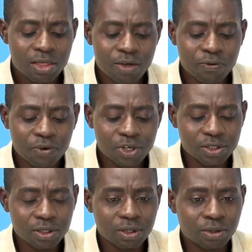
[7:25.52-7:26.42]
first,
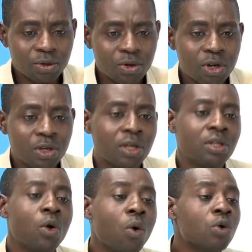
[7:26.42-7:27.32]
the
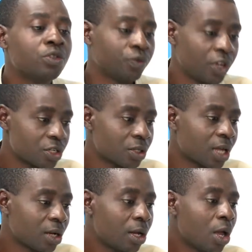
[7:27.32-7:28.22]
old versions
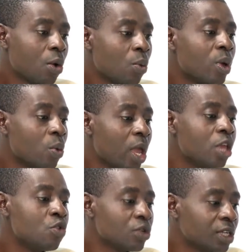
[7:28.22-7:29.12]
that we were
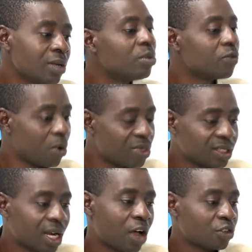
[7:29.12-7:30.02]
using before this
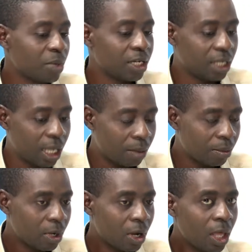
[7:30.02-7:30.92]
announcement came,
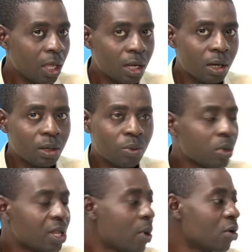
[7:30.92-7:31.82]
they
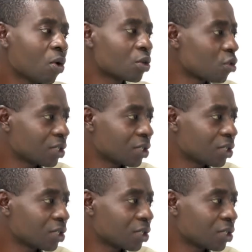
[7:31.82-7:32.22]
were not constructing a